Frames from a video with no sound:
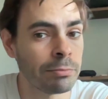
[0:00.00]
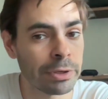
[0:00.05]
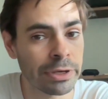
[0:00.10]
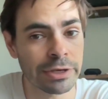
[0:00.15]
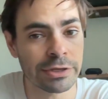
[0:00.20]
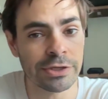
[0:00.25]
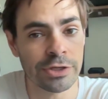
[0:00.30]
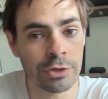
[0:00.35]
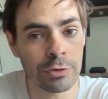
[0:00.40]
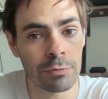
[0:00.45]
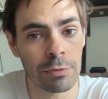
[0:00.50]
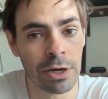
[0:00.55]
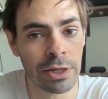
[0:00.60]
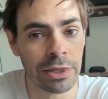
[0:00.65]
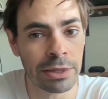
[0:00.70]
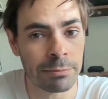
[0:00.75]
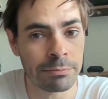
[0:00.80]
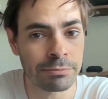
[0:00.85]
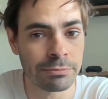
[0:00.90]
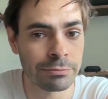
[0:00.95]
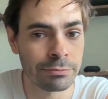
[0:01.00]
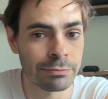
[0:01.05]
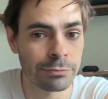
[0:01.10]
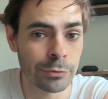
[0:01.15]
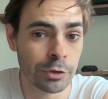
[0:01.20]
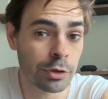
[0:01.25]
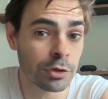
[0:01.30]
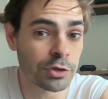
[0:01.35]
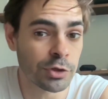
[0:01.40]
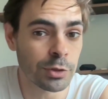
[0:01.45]
because you want them
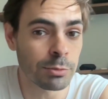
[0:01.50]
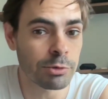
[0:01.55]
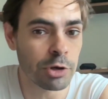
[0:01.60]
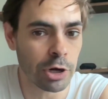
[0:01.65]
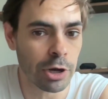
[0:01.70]
to consume your